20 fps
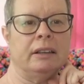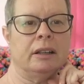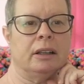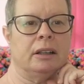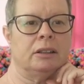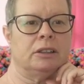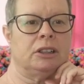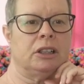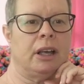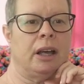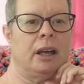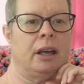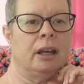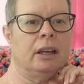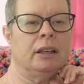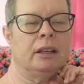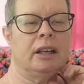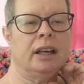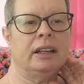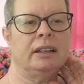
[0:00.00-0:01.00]
that
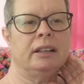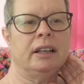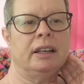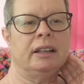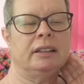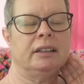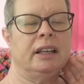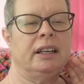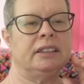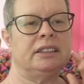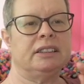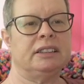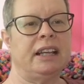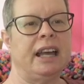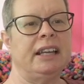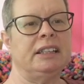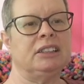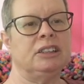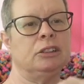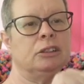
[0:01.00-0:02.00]
it
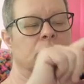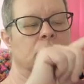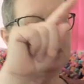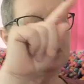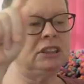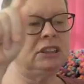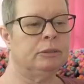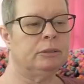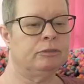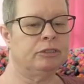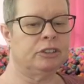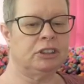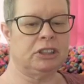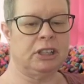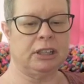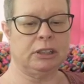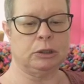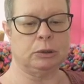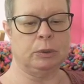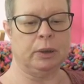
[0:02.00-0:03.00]
stays in your system for
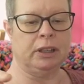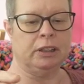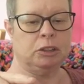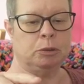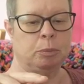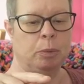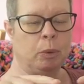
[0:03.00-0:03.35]
6 weeks,